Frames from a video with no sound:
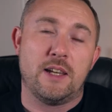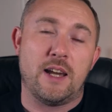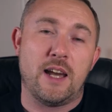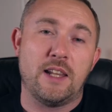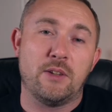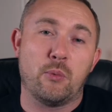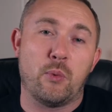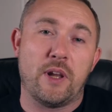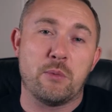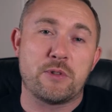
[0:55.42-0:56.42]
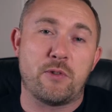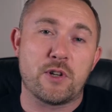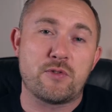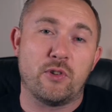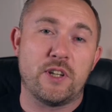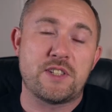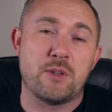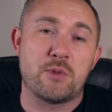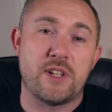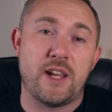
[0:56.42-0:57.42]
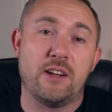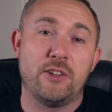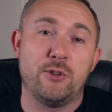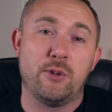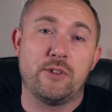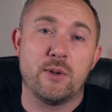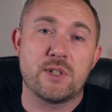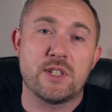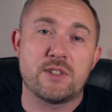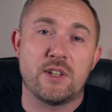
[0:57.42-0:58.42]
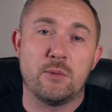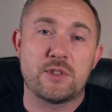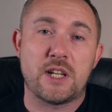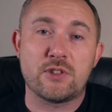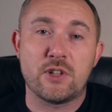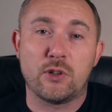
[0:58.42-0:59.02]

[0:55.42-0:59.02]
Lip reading: And when it was first released, it was in the early 2000s, and it was actually